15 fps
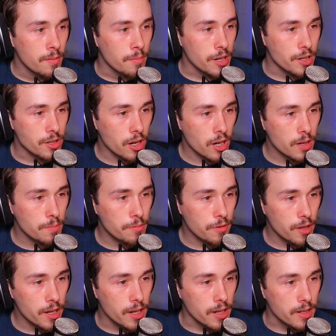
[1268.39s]
But a dark
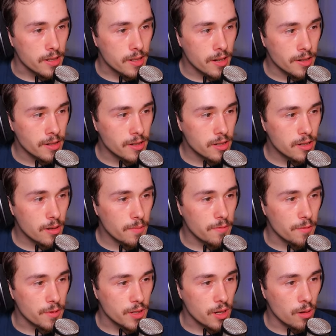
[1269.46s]
place, undisturbed
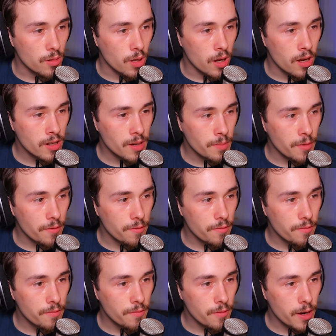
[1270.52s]
for so long, I'm
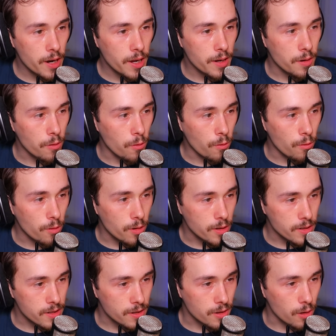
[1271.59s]
afraid ore
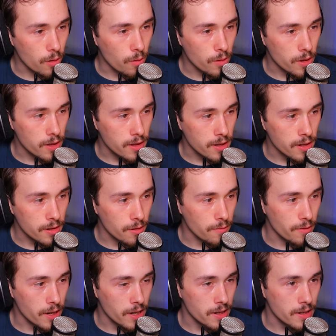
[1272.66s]
isn't the only thing you'll
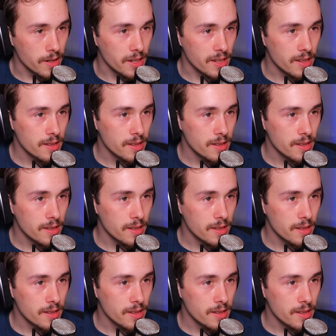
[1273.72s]
find.